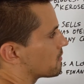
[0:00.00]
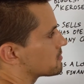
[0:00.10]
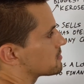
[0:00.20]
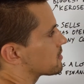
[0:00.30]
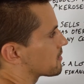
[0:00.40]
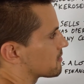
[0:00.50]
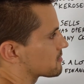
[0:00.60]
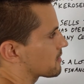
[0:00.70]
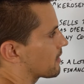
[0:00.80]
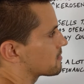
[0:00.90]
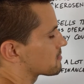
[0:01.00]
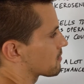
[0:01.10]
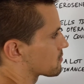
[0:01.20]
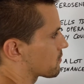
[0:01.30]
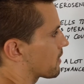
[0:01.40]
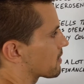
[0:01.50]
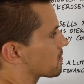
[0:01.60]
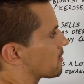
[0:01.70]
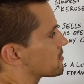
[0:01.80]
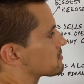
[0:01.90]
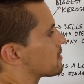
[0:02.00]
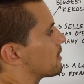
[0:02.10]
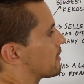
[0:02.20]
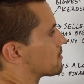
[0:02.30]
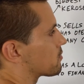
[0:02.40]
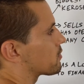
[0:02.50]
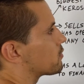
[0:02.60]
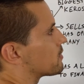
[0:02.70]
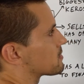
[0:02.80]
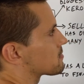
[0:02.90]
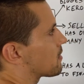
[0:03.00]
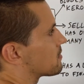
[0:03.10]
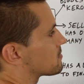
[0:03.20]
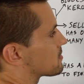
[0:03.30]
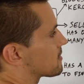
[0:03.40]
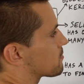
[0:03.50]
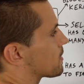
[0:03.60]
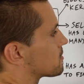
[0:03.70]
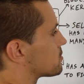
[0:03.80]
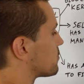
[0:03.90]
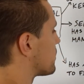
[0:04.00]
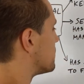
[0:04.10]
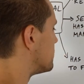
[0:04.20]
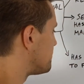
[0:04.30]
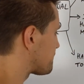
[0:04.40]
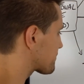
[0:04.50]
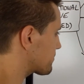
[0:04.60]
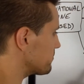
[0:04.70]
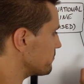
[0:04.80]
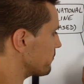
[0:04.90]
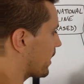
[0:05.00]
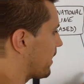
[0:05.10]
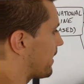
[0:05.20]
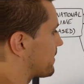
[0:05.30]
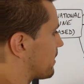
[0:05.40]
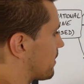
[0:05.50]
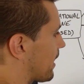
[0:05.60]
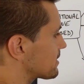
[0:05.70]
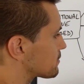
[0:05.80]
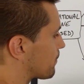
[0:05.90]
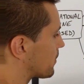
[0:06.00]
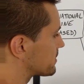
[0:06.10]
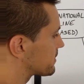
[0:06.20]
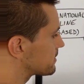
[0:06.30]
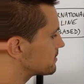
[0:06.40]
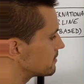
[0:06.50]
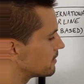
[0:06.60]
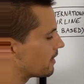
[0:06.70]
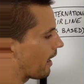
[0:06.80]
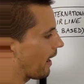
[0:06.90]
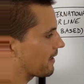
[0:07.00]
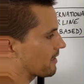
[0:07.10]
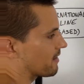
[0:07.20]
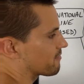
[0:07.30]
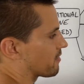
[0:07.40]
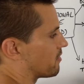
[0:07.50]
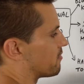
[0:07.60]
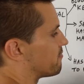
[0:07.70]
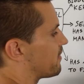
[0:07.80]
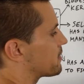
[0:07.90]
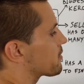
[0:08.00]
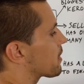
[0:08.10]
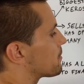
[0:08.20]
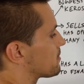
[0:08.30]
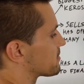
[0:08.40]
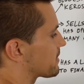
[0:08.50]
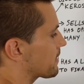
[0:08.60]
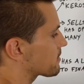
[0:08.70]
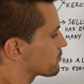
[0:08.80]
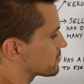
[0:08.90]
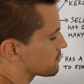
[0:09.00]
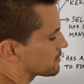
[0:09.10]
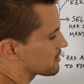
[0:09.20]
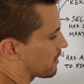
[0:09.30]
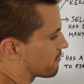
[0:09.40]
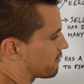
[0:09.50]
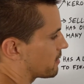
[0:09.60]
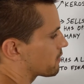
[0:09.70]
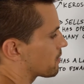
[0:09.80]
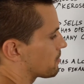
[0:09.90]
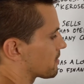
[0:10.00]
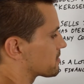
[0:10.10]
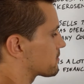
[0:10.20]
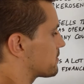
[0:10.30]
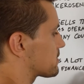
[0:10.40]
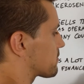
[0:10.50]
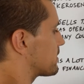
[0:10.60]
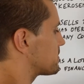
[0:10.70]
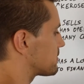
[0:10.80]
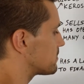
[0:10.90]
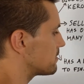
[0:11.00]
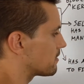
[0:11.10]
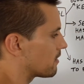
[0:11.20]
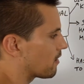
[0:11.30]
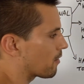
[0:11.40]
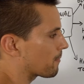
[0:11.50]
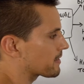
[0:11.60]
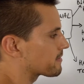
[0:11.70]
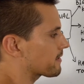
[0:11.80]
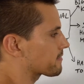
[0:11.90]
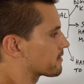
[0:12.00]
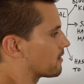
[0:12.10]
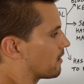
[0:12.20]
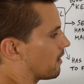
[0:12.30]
currency, in this case Australian dollars, into US dollars. That's my issue here. And last point here, I have a variable debt, which means I have variable interest rates here on my debt.